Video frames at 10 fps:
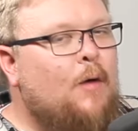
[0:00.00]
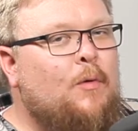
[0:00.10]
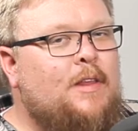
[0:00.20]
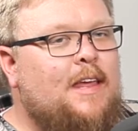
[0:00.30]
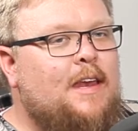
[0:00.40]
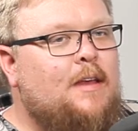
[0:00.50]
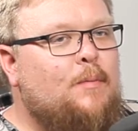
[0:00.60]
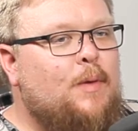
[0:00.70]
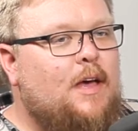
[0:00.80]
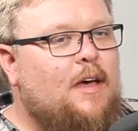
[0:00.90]
We
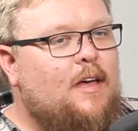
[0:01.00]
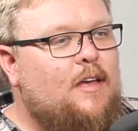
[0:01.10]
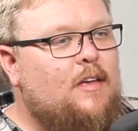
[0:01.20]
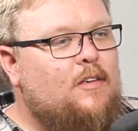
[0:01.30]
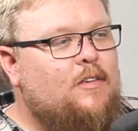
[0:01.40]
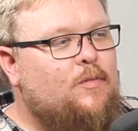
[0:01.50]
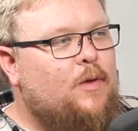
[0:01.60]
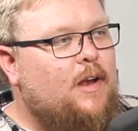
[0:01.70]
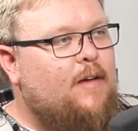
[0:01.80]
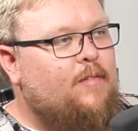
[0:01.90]
didn't because
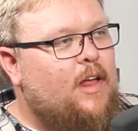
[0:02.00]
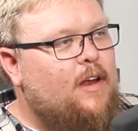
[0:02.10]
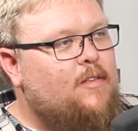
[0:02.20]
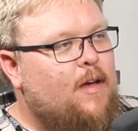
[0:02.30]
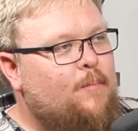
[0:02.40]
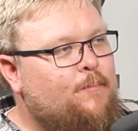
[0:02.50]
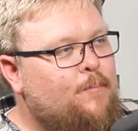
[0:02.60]
we didn't have a lot of time.